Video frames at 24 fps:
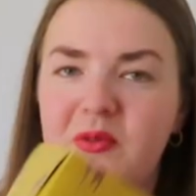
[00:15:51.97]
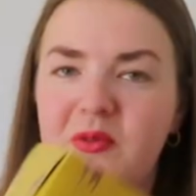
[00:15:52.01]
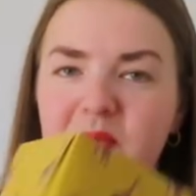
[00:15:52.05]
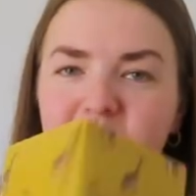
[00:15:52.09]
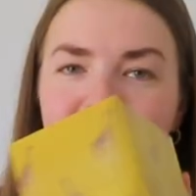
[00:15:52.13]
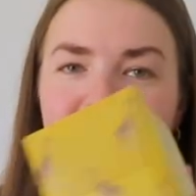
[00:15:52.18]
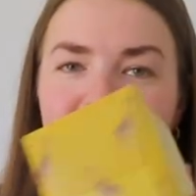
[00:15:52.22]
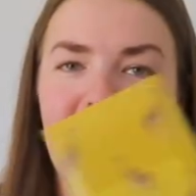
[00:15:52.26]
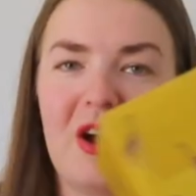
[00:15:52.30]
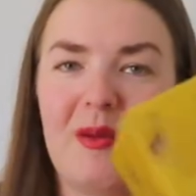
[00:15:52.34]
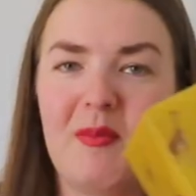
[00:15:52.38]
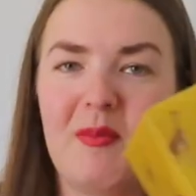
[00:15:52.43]
from
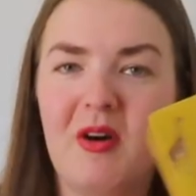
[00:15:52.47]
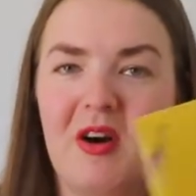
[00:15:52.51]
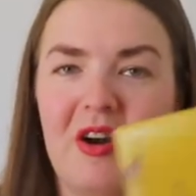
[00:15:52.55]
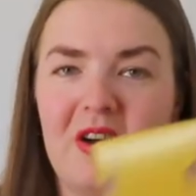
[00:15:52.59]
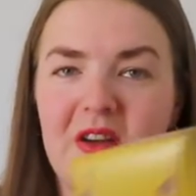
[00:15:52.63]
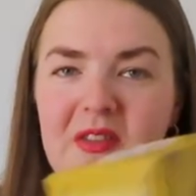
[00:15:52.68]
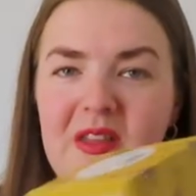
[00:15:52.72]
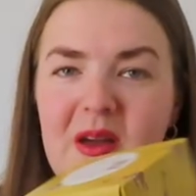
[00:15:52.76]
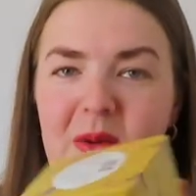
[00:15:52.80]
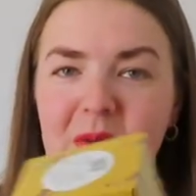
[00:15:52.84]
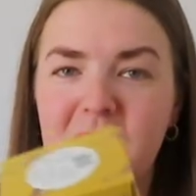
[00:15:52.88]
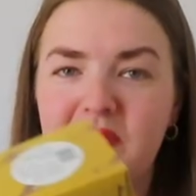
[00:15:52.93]

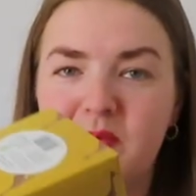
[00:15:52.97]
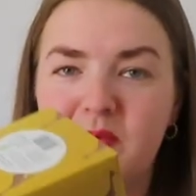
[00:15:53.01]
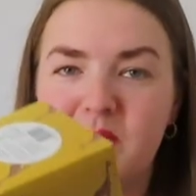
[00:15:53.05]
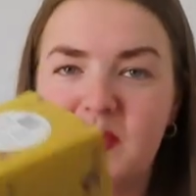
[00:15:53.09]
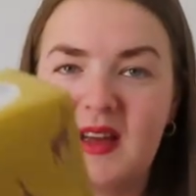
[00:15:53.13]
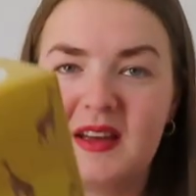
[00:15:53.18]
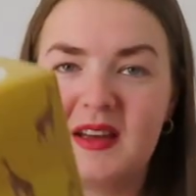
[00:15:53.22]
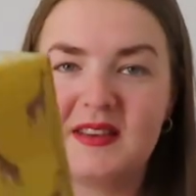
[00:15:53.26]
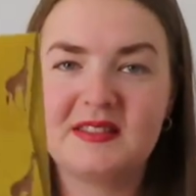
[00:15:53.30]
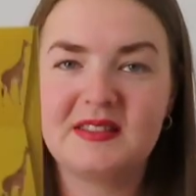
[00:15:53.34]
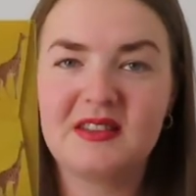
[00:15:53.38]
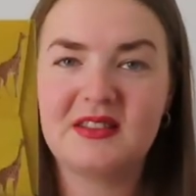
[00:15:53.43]
Primark, that was from
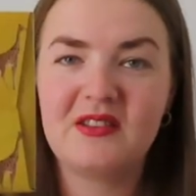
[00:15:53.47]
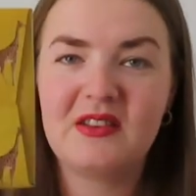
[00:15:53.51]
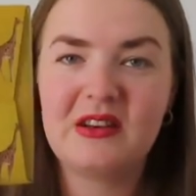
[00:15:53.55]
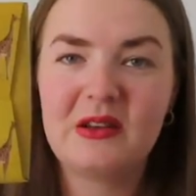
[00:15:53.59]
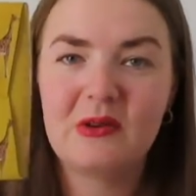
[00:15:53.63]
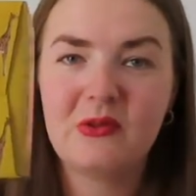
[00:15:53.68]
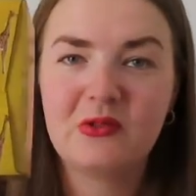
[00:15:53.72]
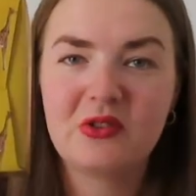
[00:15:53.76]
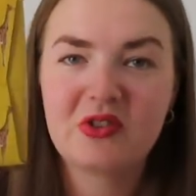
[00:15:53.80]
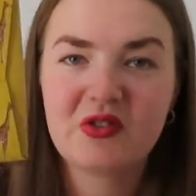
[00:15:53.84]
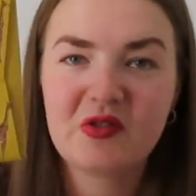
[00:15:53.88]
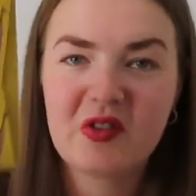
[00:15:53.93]
Asda, a
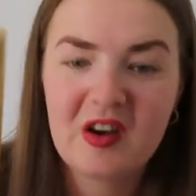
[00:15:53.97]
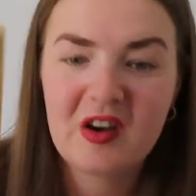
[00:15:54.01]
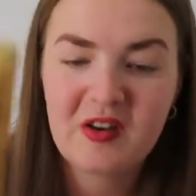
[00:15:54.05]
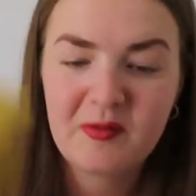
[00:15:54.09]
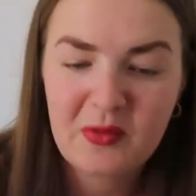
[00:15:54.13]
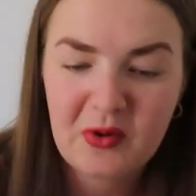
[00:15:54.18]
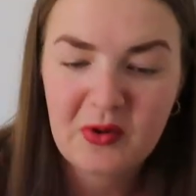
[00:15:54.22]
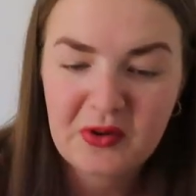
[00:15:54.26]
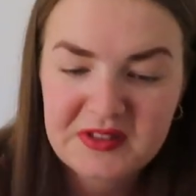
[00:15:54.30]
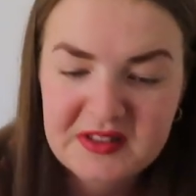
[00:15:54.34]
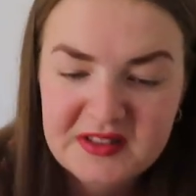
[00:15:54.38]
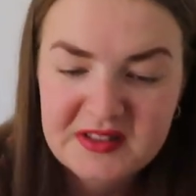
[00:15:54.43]
little
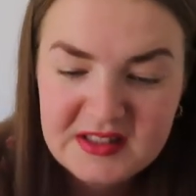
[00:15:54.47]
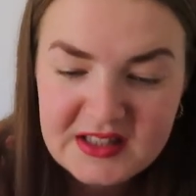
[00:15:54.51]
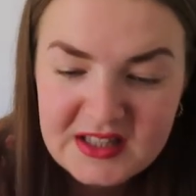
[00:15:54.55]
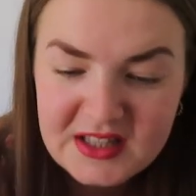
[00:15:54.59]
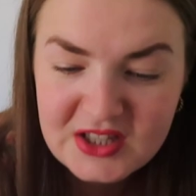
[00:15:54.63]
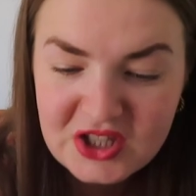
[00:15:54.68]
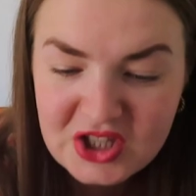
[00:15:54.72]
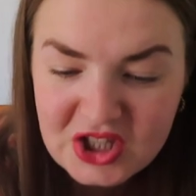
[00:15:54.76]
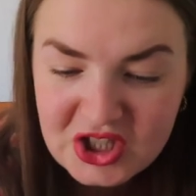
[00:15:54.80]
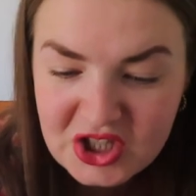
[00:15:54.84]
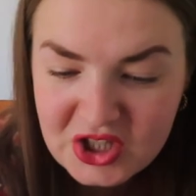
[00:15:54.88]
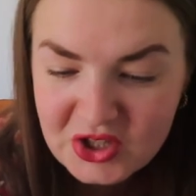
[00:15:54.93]
giraffe box of
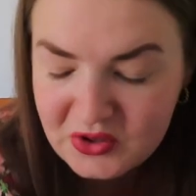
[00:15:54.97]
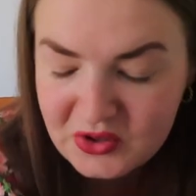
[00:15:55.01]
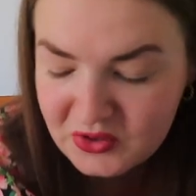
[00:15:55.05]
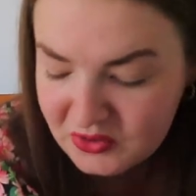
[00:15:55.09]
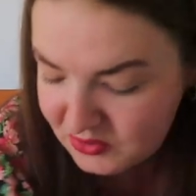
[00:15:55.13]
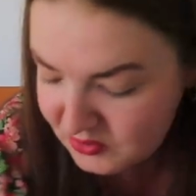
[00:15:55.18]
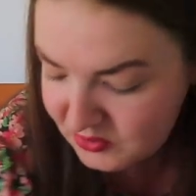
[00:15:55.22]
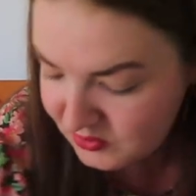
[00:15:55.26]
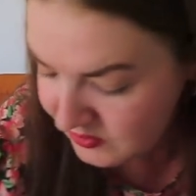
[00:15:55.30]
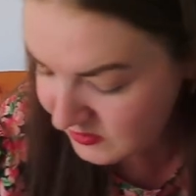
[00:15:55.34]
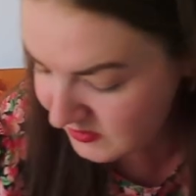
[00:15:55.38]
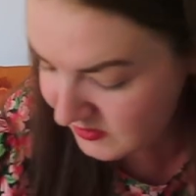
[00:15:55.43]

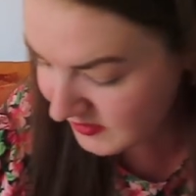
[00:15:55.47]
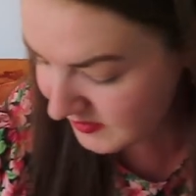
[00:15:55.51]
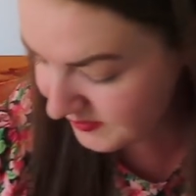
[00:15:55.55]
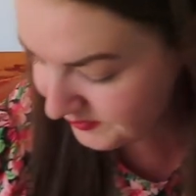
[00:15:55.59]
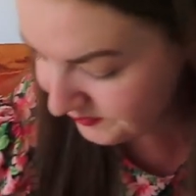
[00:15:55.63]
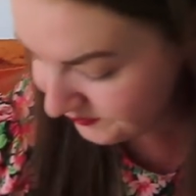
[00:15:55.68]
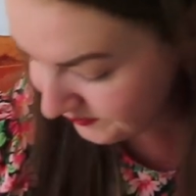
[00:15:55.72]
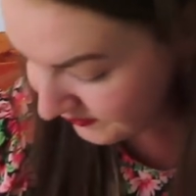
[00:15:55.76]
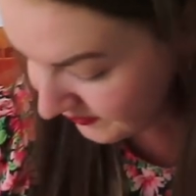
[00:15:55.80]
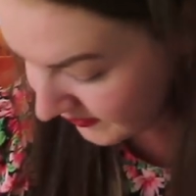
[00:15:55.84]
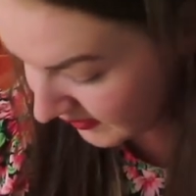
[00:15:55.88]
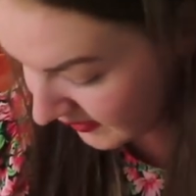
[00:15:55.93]
tissues.
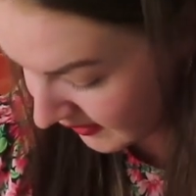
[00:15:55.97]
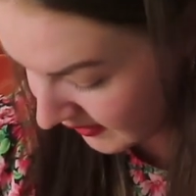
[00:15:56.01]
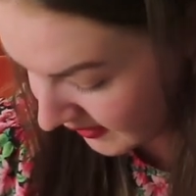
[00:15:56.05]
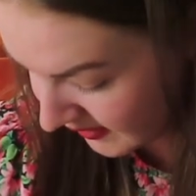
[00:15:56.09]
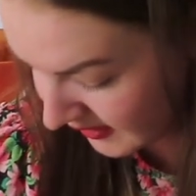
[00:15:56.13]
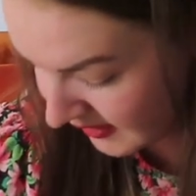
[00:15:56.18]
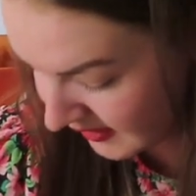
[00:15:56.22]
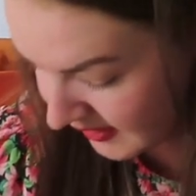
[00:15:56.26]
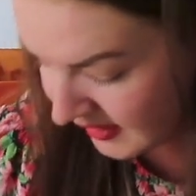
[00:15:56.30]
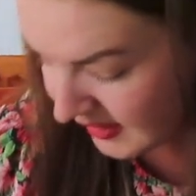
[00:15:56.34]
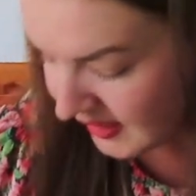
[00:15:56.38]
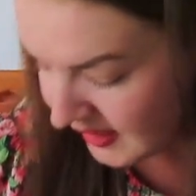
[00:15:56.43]

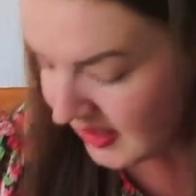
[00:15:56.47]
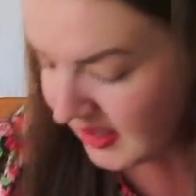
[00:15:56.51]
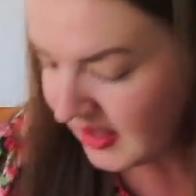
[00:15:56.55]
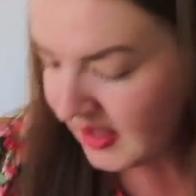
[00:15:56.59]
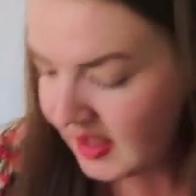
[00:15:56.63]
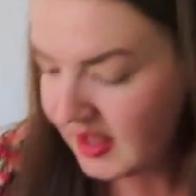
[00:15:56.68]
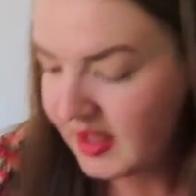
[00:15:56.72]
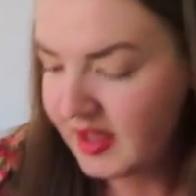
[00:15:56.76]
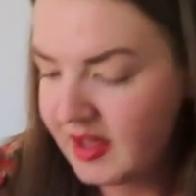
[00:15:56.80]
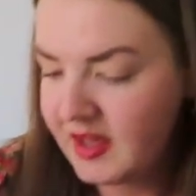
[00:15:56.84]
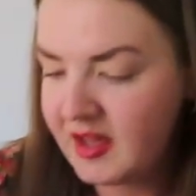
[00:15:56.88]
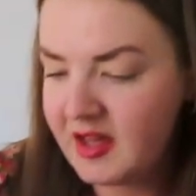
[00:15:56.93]

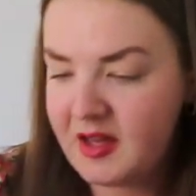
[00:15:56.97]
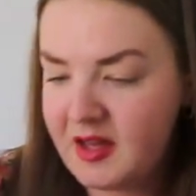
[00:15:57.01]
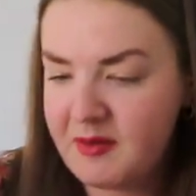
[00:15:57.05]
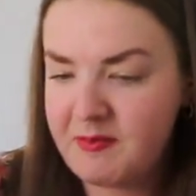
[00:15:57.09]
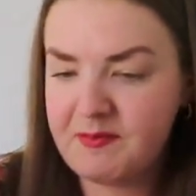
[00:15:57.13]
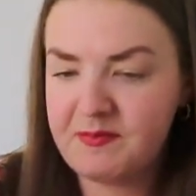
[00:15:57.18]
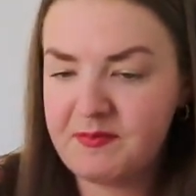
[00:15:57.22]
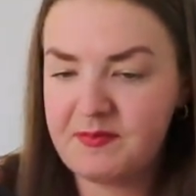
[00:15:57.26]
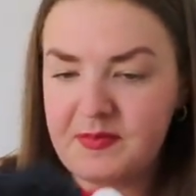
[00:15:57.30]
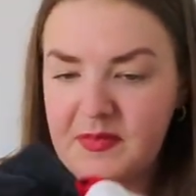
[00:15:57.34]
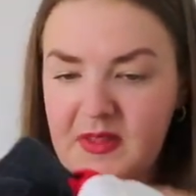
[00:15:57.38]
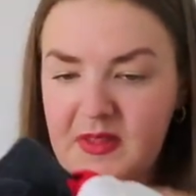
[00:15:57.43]

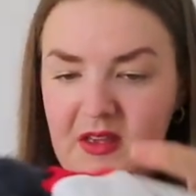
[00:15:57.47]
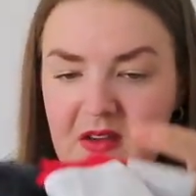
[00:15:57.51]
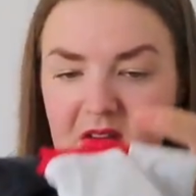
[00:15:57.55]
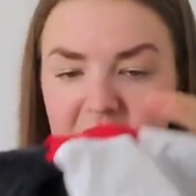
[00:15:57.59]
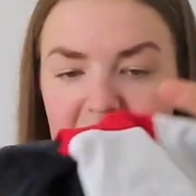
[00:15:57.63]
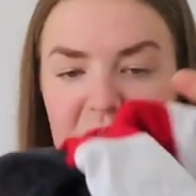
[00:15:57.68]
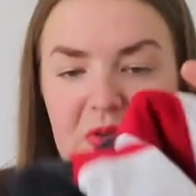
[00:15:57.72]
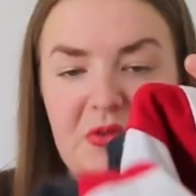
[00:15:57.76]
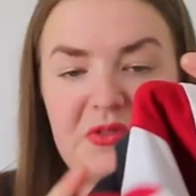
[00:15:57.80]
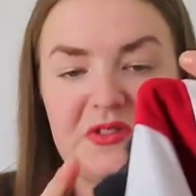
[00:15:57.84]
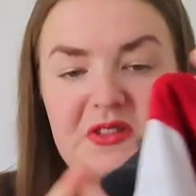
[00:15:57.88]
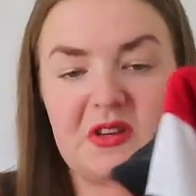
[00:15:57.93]
I
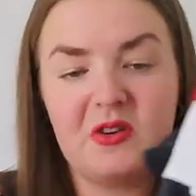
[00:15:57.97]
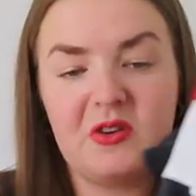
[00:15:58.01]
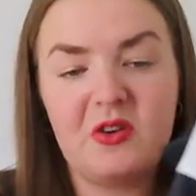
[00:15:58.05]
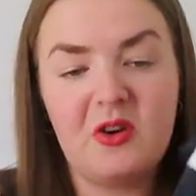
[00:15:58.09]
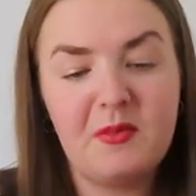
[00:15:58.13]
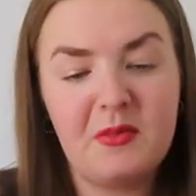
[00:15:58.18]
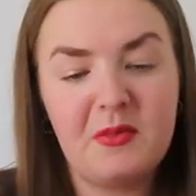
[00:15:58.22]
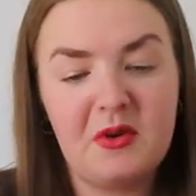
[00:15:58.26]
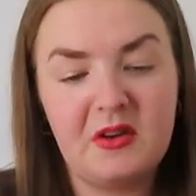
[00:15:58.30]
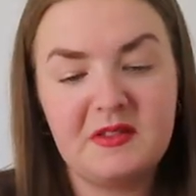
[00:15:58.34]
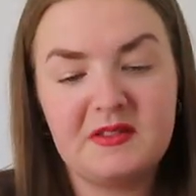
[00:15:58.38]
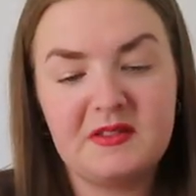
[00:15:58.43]
also
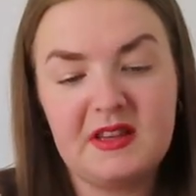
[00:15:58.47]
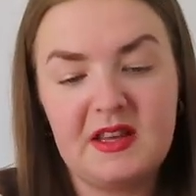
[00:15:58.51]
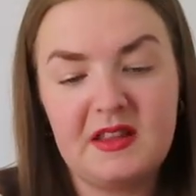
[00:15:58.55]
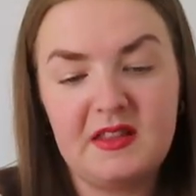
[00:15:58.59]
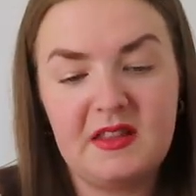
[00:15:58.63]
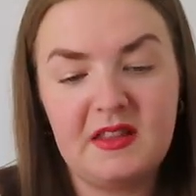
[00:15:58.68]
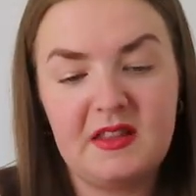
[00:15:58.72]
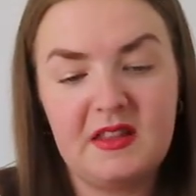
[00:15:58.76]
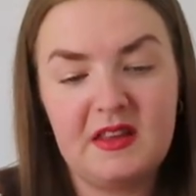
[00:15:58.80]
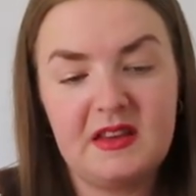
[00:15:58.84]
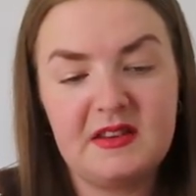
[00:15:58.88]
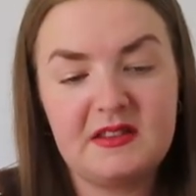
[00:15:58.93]
got
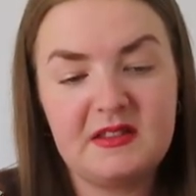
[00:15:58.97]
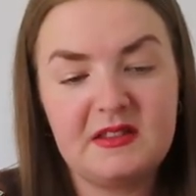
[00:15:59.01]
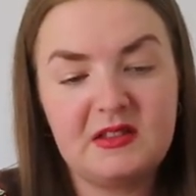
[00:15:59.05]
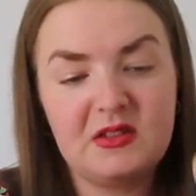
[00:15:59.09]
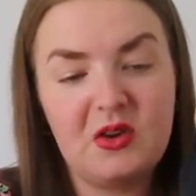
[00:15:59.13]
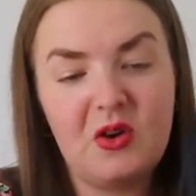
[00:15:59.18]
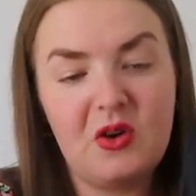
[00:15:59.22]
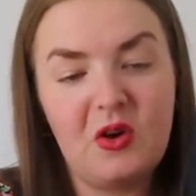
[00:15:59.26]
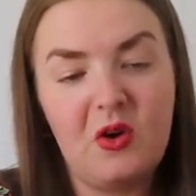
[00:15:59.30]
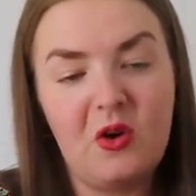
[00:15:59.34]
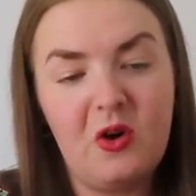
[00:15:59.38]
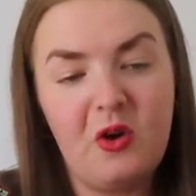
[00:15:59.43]
Martin this
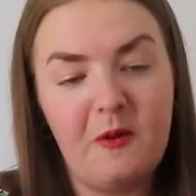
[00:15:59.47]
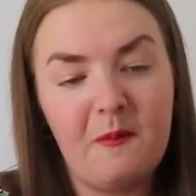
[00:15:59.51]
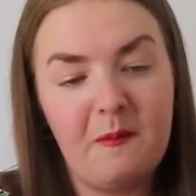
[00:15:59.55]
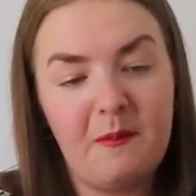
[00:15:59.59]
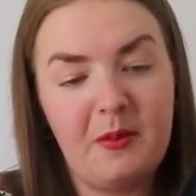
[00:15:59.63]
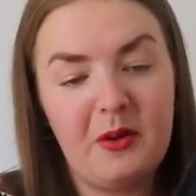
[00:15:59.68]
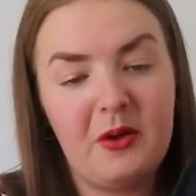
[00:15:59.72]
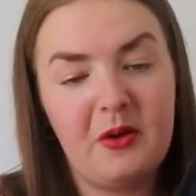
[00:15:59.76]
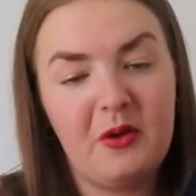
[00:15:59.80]
top